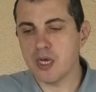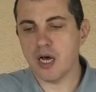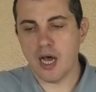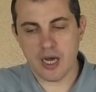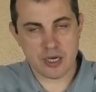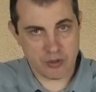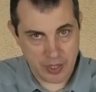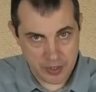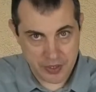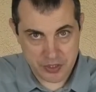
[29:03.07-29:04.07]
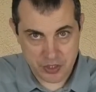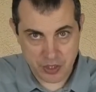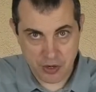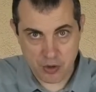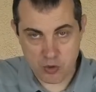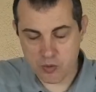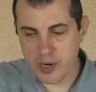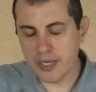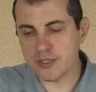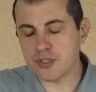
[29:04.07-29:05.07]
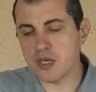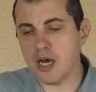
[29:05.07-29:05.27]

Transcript: Gregory, this is a great